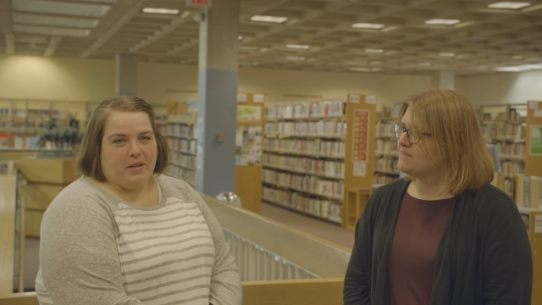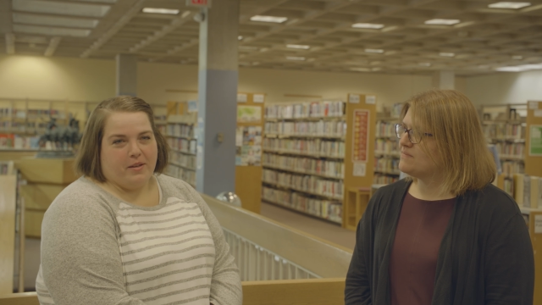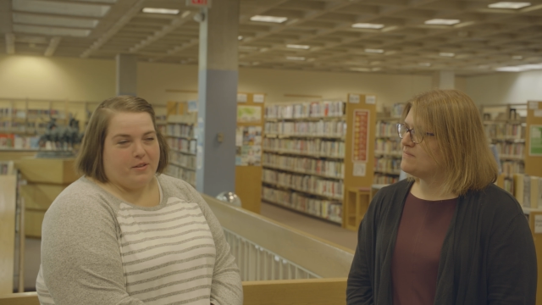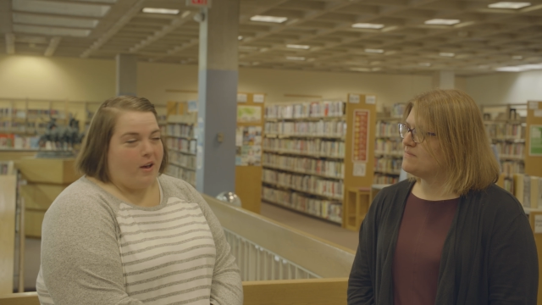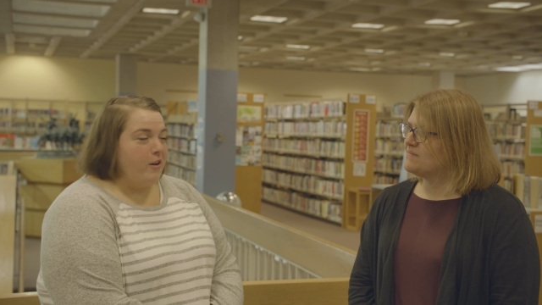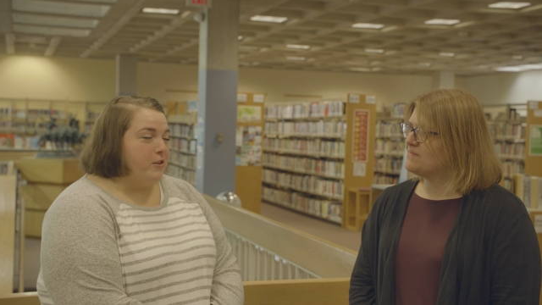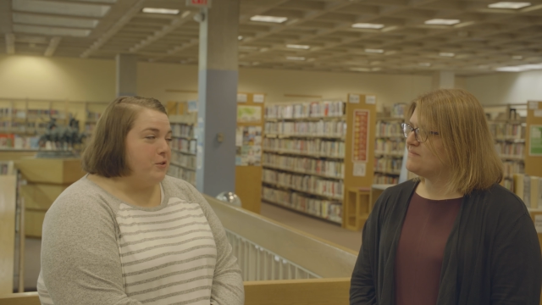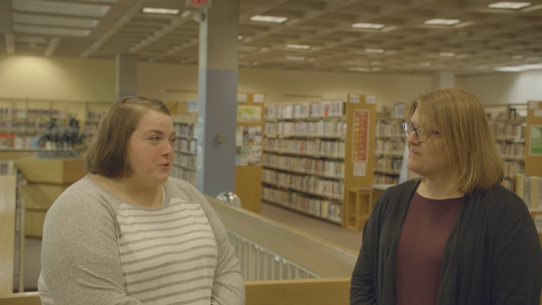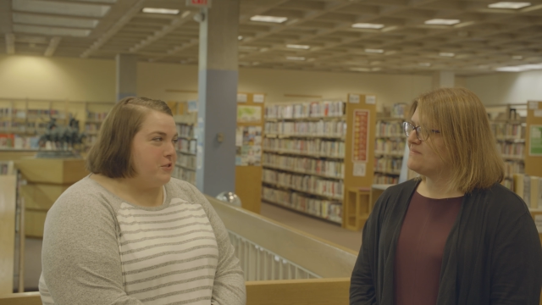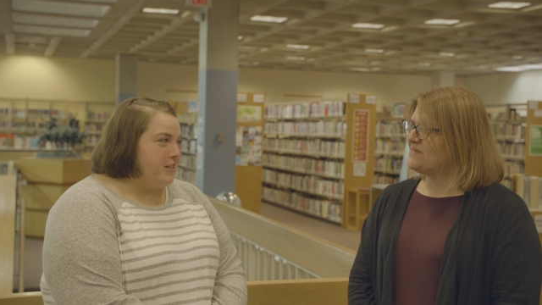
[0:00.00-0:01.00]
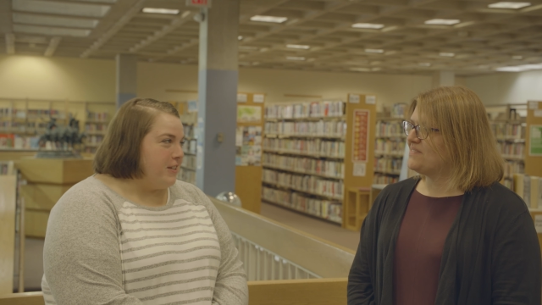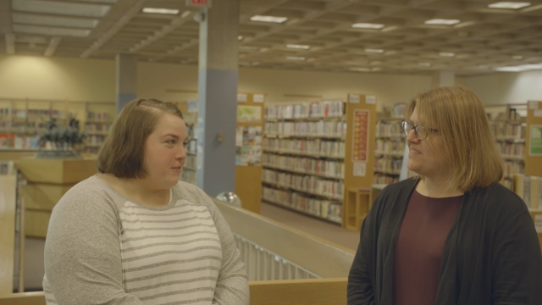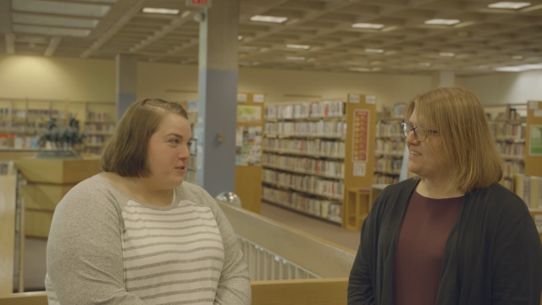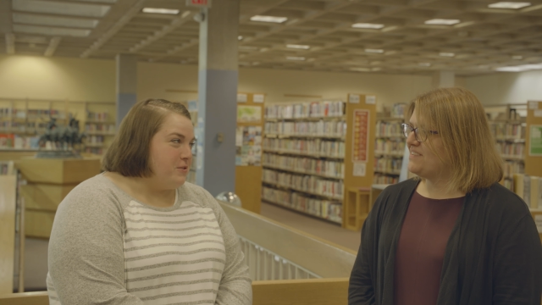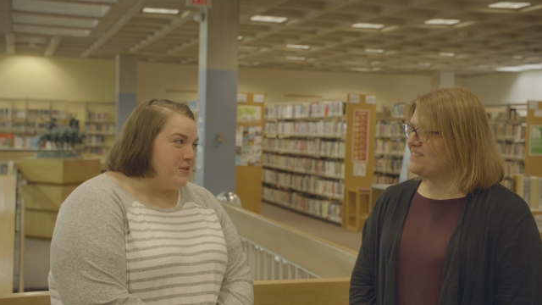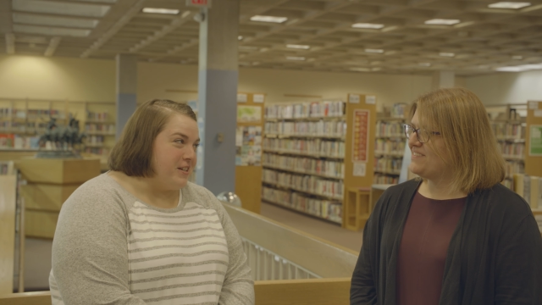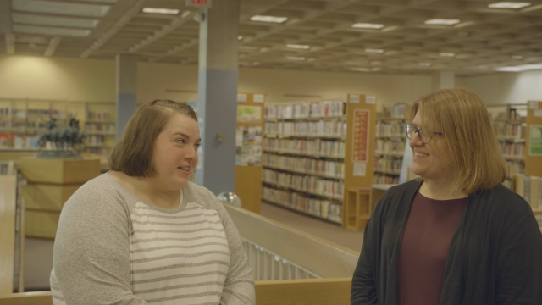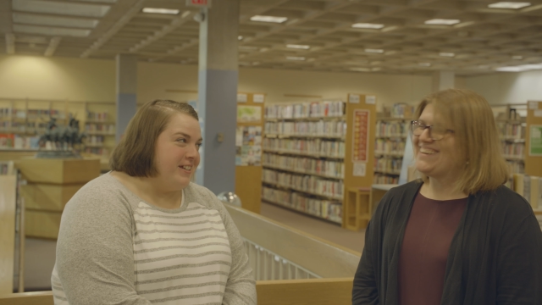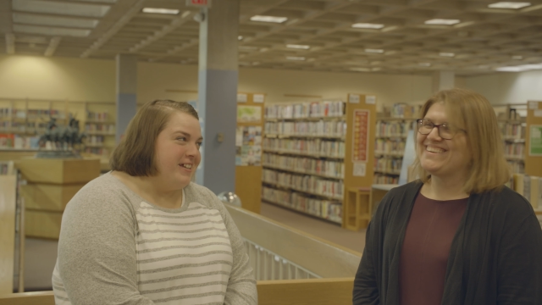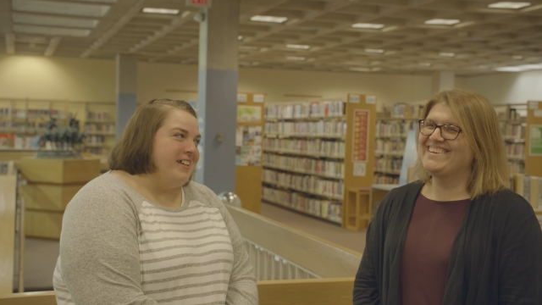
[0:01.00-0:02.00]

Speaker 1: we all usually love yeah. to read.